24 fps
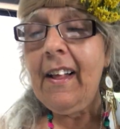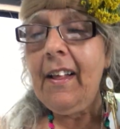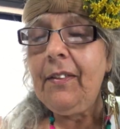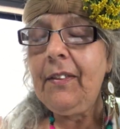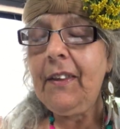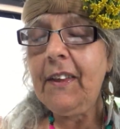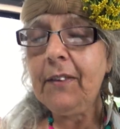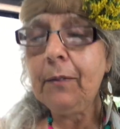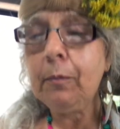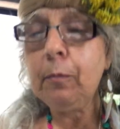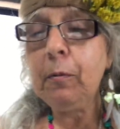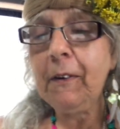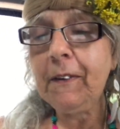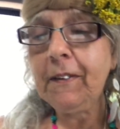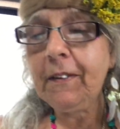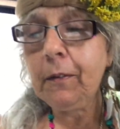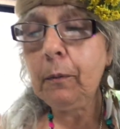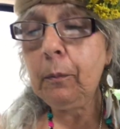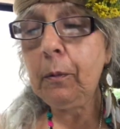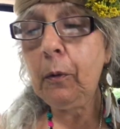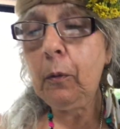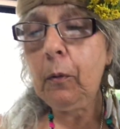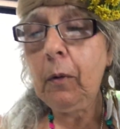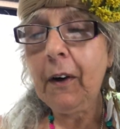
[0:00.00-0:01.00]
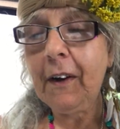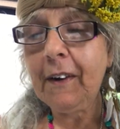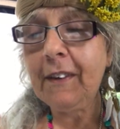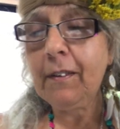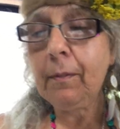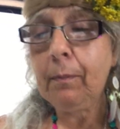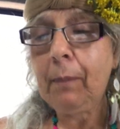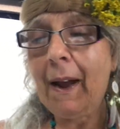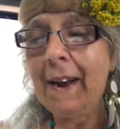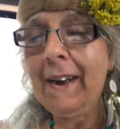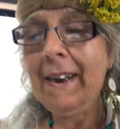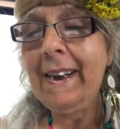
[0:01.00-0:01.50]
This principle works
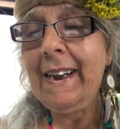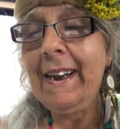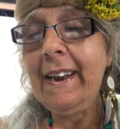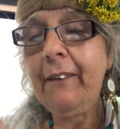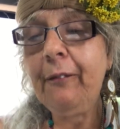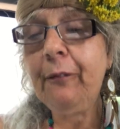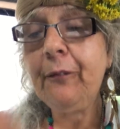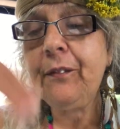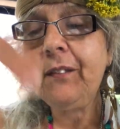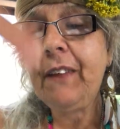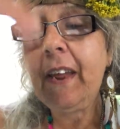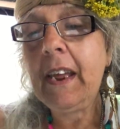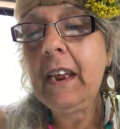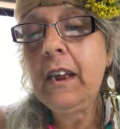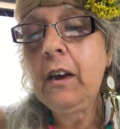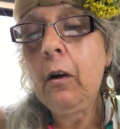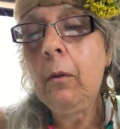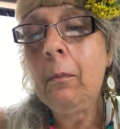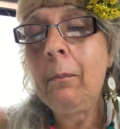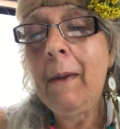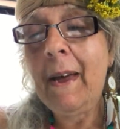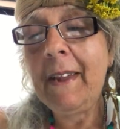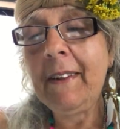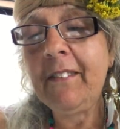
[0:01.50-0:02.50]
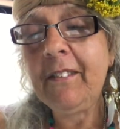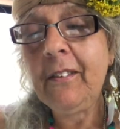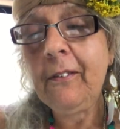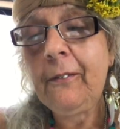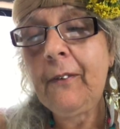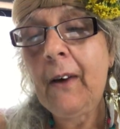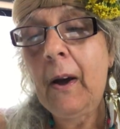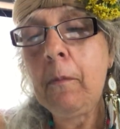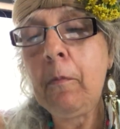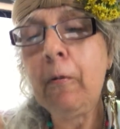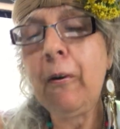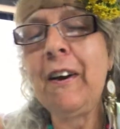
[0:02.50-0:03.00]
by lifting your mental
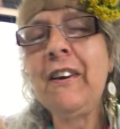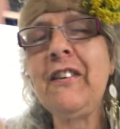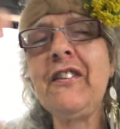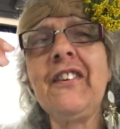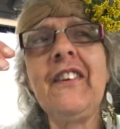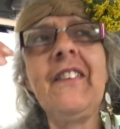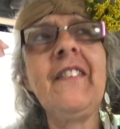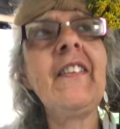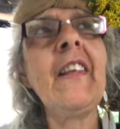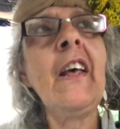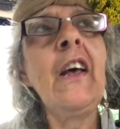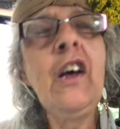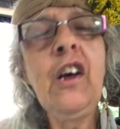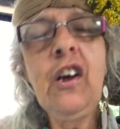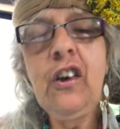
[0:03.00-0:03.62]
vibrations